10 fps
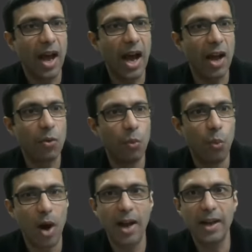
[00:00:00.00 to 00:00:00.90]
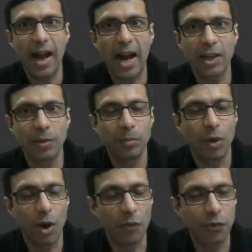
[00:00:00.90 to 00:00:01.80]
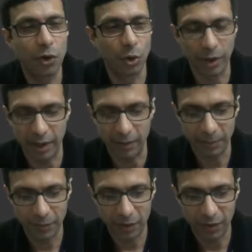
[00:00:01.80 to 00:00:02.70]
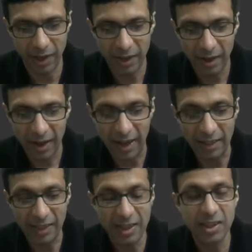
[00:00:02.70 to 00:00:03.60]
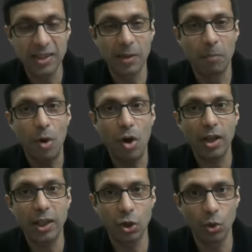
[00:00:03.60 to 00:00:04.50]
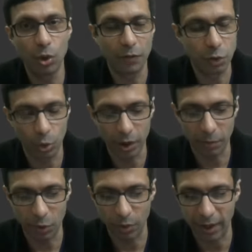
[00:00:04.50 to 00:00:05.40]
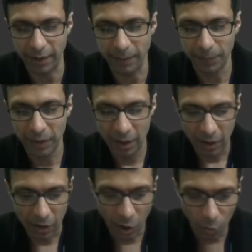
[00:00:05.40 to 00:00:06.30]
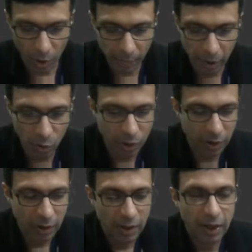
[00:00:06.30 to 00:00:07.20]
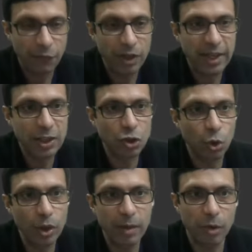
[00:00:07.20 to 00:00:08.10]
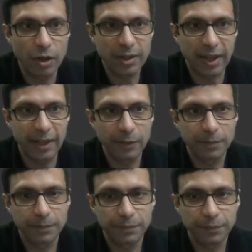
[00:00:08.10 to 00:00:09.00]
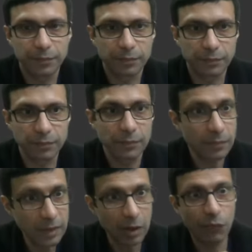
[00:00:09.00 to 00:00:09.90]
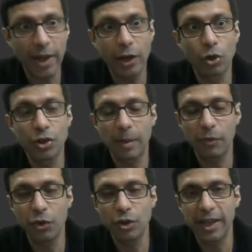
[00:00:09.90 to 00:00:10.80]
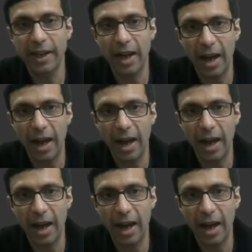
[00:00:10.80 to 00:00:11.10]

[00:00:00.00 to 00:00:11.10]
and one atom of chlorine, right? And this is the molecule of sodium chloride. Now, what about if we take sodium oxide? Very good. Some of you are saying